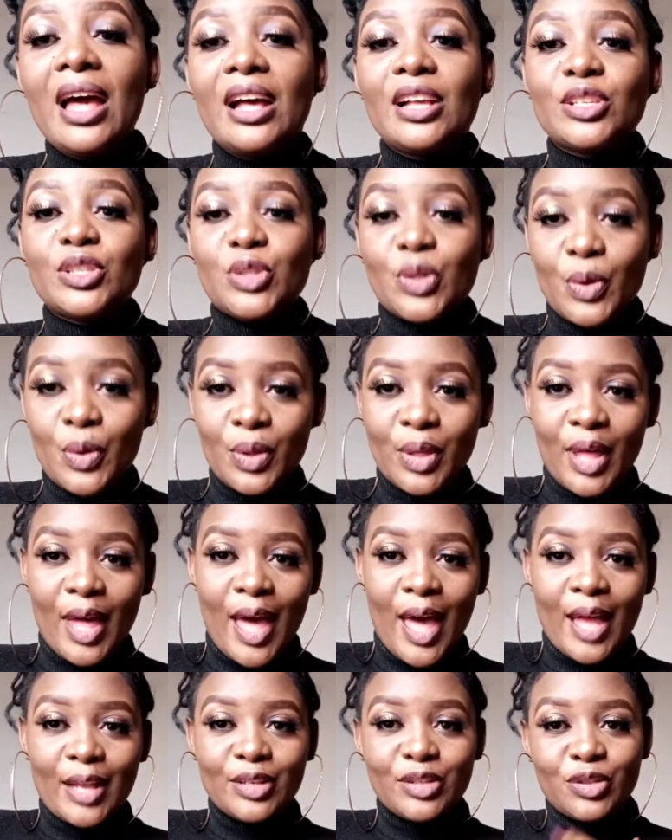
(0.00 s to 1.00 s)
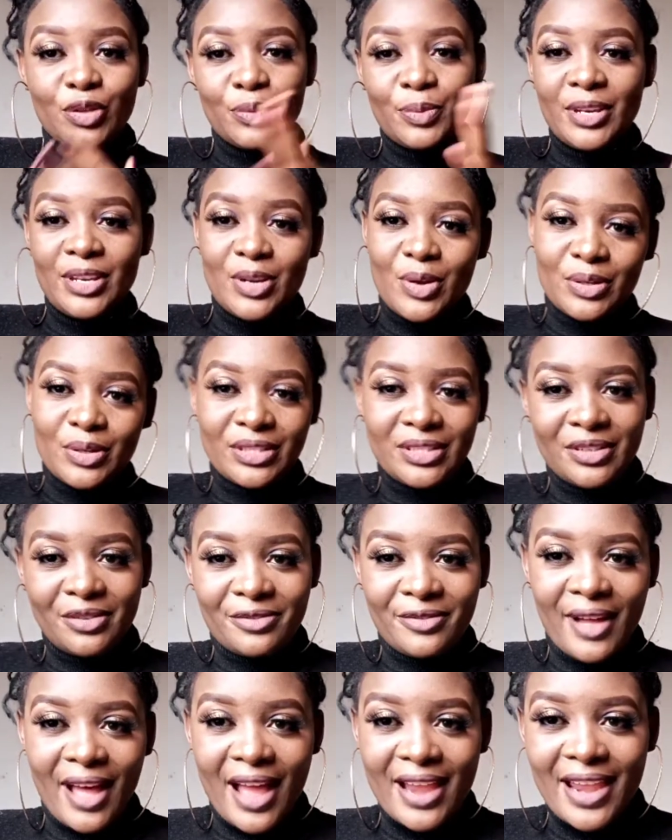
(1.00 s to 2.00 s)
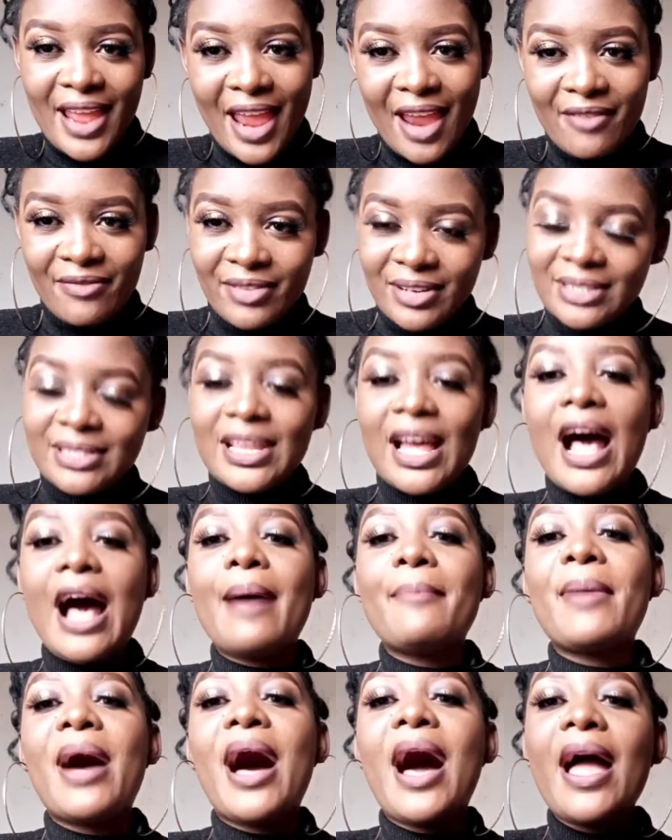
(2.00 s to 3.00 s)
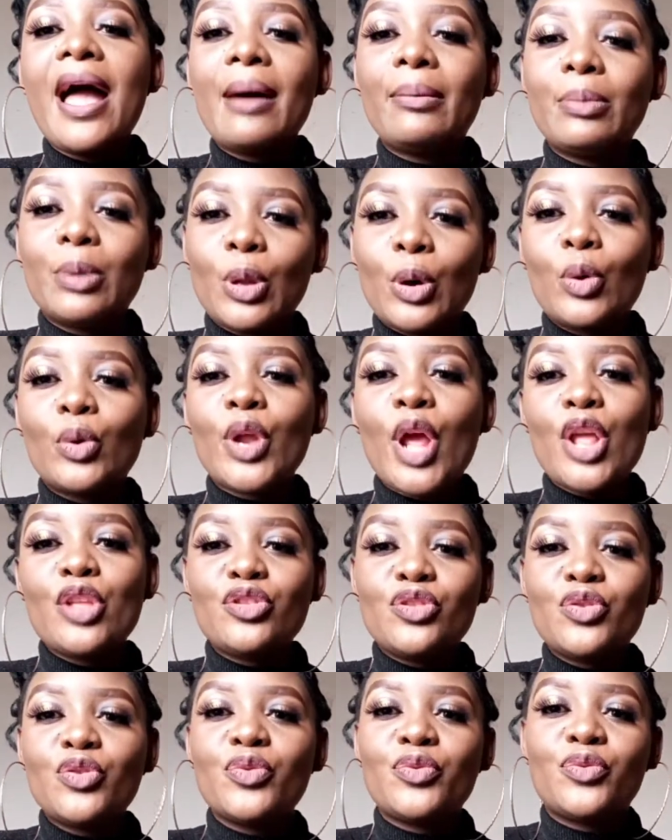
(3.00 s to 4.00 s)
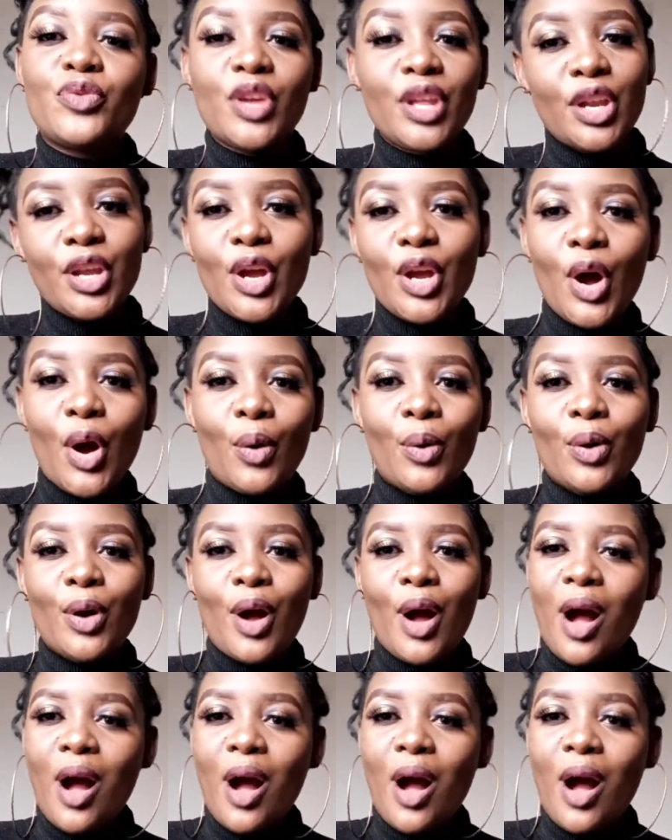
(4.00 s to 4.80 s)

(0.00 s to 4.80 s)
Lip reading: so that you'll be notified every time I upload a new video.